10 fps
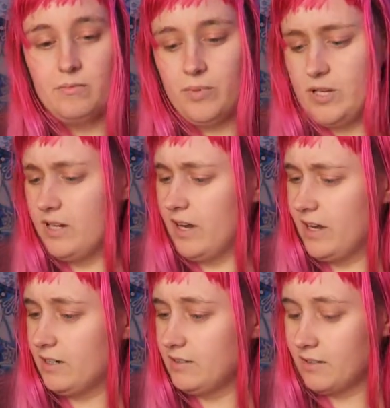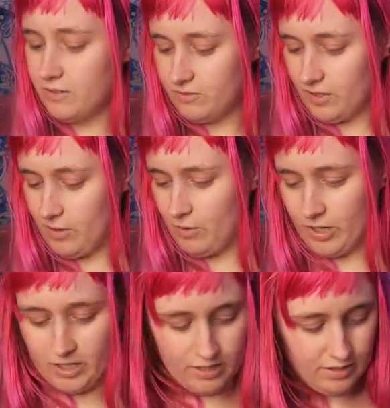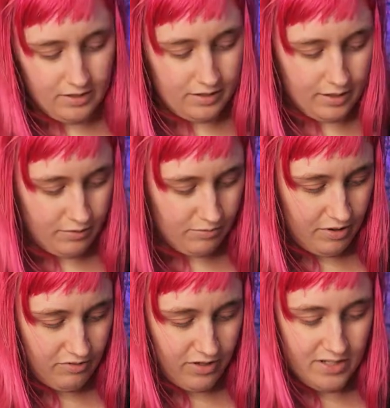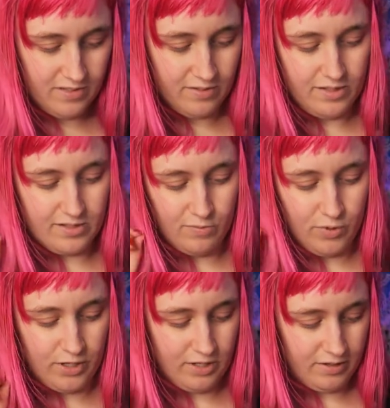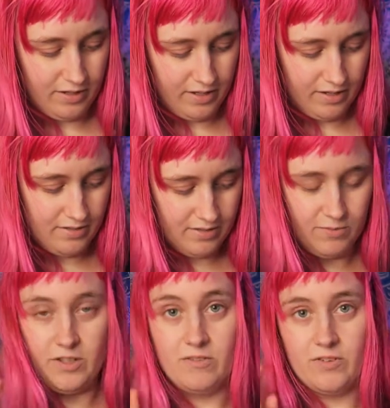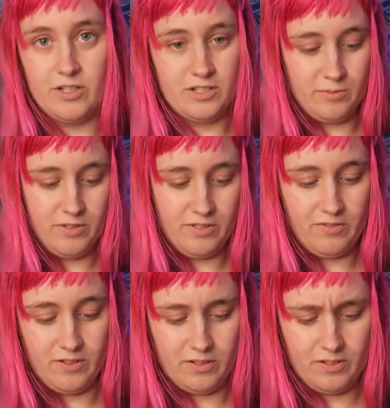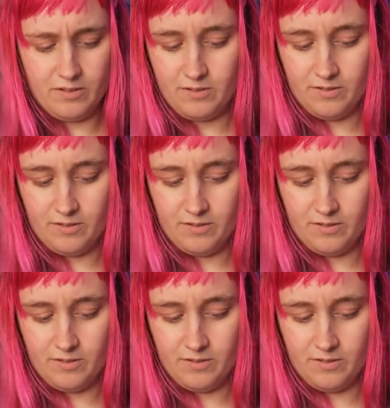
But I don't know if they work, like, with my face unless I'm wearing, like, something very specific.